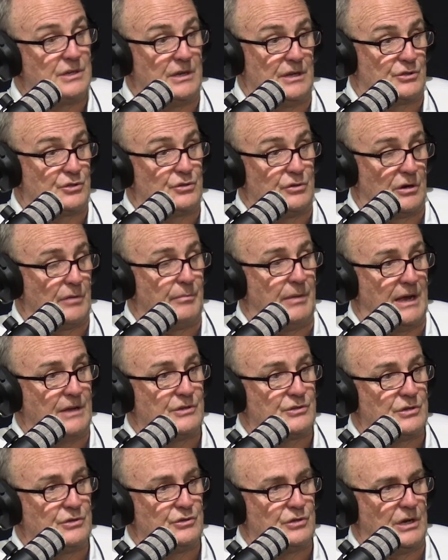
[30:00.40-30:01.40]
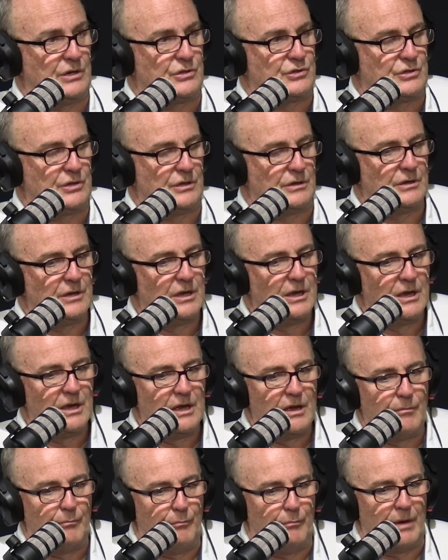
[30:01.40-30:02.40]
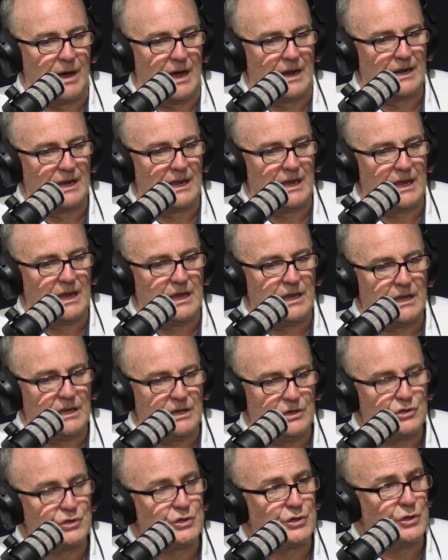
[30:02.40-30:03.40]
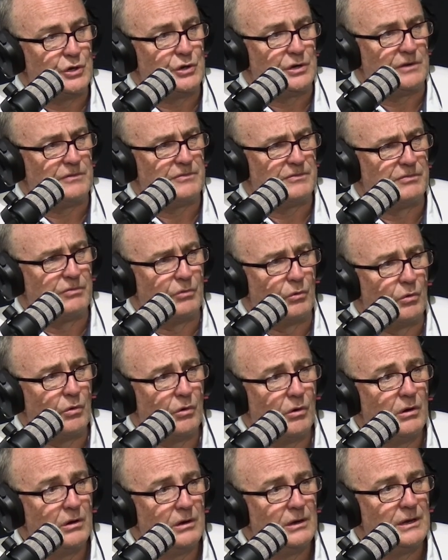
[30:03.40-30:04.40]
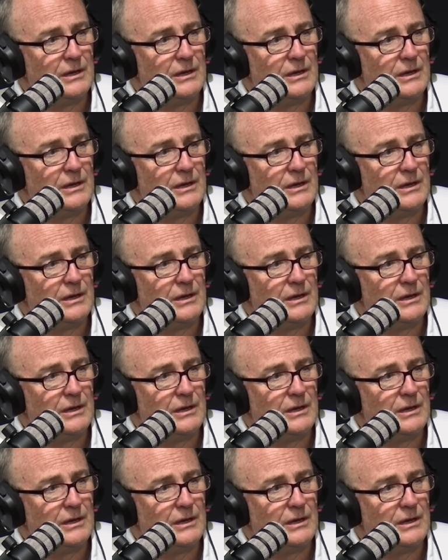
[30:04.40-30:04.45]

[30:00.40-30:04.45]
it's not a bad suggestion, but he is 34.